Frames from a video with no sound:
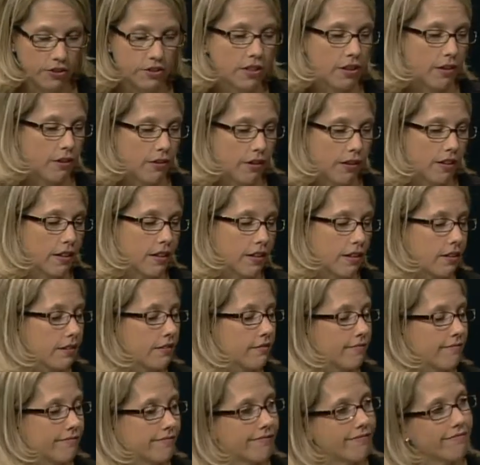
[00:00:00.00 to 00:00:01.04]
So I think right.
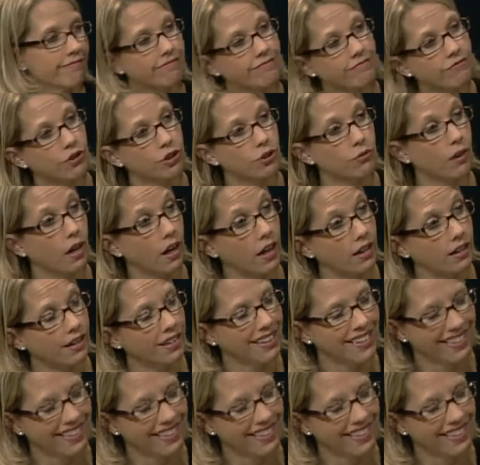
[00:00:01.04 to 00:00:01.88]
Right. you're right.